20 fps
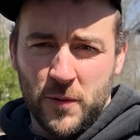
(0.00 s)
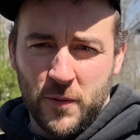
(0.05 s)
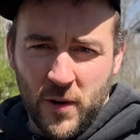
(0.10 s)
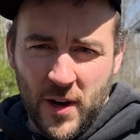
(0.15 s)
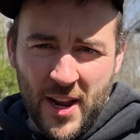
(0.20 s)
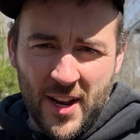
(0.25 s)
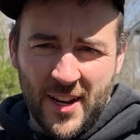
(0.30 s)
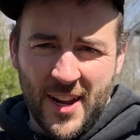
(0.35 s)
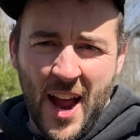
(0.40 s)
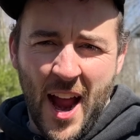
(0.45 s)
for
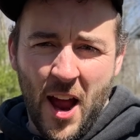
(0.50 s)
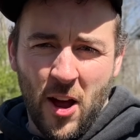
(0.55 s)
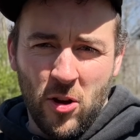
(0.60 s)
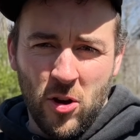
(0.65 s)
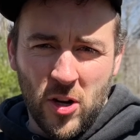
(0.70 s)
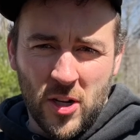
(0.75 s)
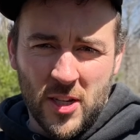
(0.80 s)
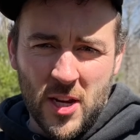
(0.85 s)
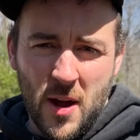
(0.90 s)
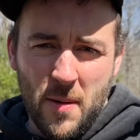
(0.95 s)
getting Kyle
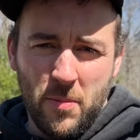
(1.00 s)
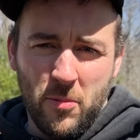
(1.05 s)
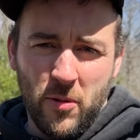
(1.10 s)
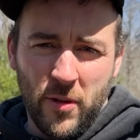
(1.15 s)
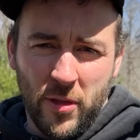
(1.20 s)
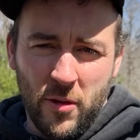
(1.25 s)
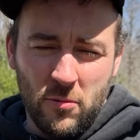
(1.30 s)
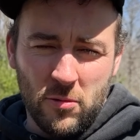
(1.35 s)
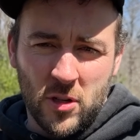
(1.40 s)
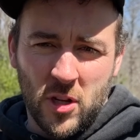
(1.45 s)
hooked up
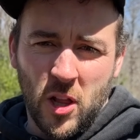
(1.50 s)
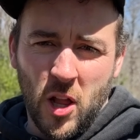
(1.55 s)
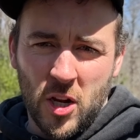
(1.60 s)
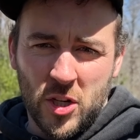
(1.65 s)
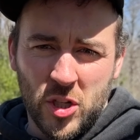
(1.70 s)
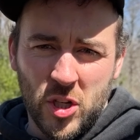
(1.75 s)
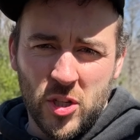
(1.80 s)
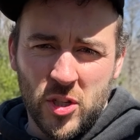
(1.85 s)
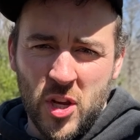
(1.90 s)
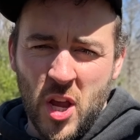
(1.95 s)
with those
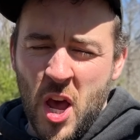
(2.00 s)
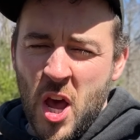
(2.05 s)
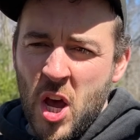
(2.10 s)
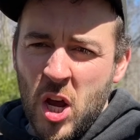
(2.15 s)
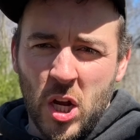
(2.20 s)
clutches.